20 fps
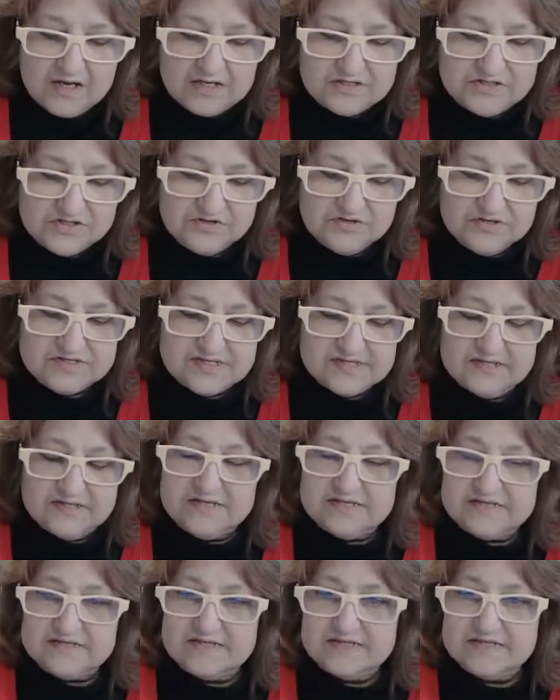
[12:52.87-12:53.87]
a to-do
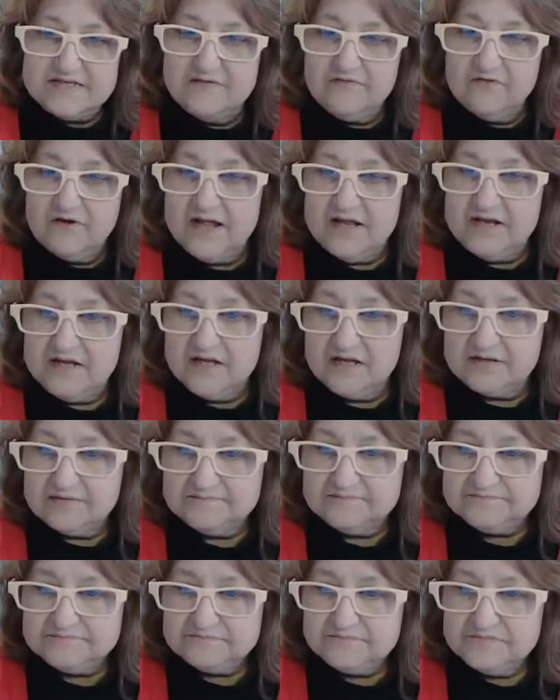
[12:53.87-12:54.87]
list is never ending.
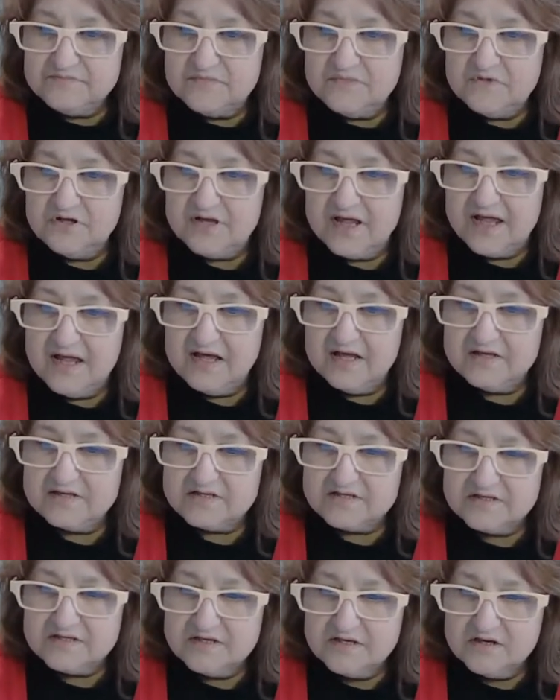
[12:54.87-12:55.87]
You can't
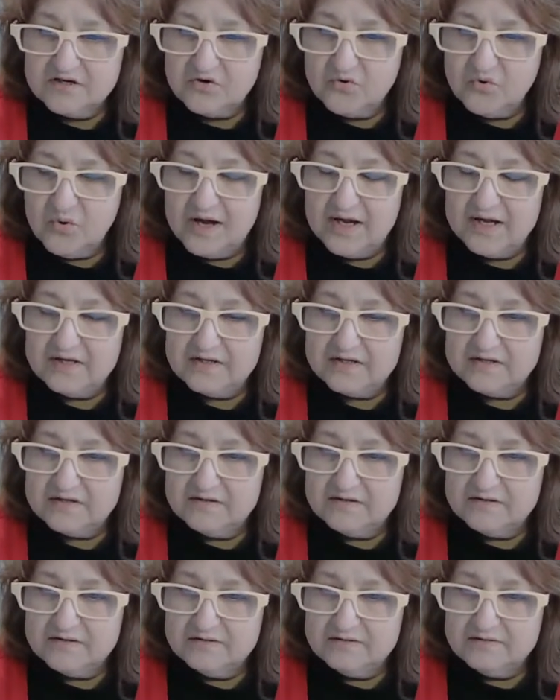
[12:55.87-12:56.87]
quite
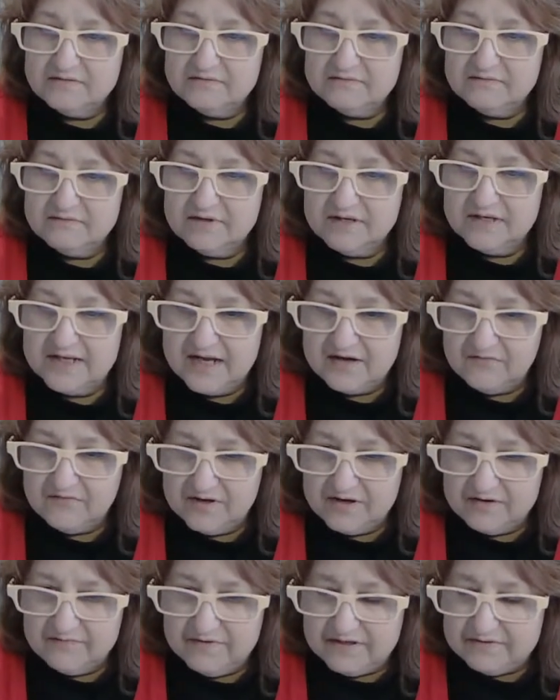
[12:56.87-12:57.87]
get
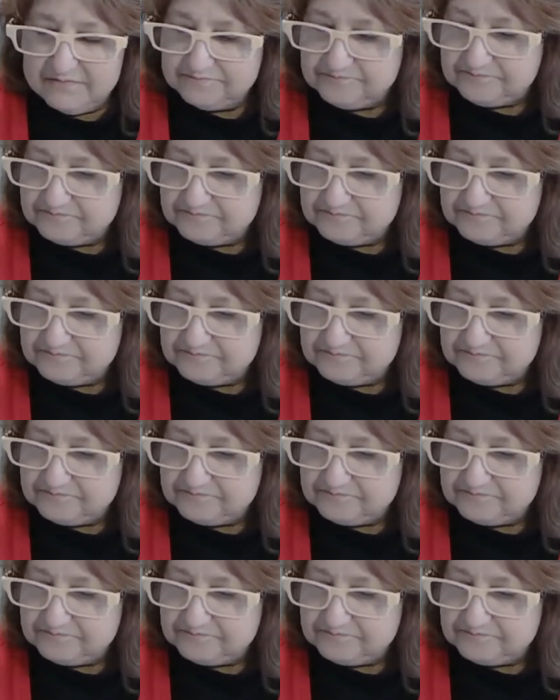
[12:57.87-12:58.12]
rid of it.